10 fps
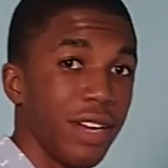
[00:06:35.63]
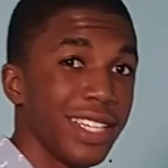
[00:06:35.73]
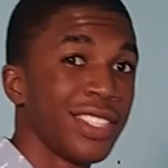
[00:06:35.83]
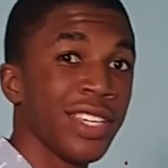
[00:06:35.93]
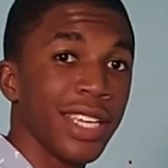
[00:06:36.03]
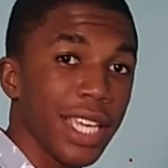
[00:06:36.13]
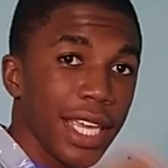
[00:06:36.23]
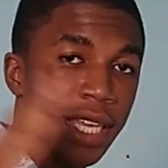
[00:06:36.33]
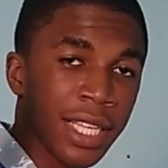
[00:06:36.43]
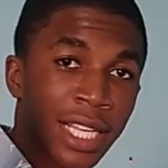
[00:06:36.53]
Right? So
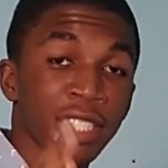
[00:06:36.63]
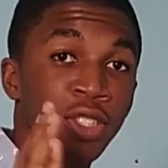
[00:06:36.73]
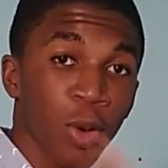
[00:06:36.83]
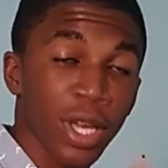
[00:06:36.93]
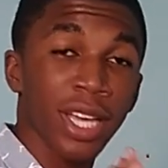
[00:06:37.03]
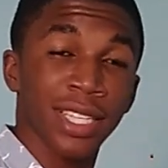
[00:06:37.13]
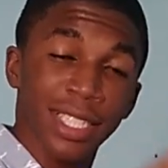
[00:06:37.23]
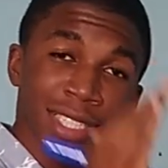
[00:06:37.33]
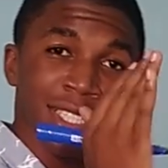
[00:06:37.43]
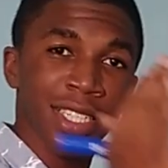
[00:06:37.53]
that's how
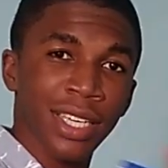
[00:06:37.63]
you